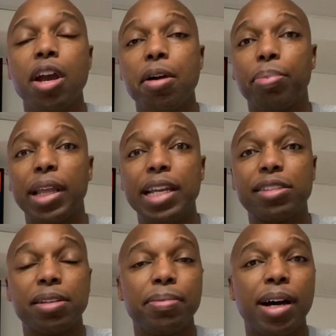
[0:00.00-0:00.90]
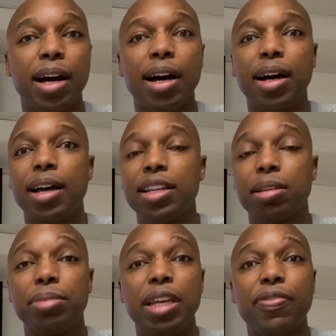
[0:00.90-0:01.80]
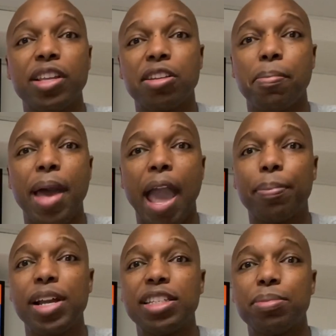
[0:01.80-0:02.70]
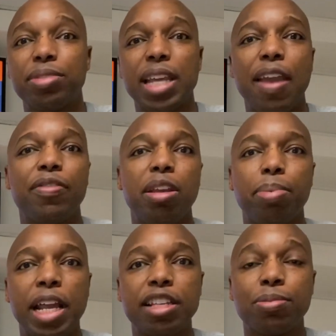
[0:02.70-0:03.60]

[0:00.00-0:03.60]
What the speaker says: Played some defensive back, played some safety, played some